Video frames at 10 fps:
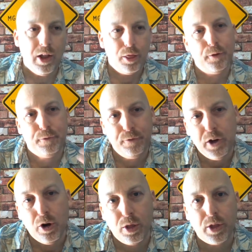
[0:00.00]
the
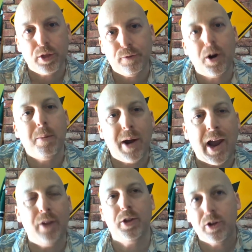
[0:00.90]
fear that the farmer
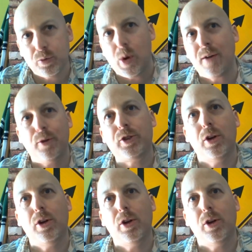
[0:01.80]
had that his wife was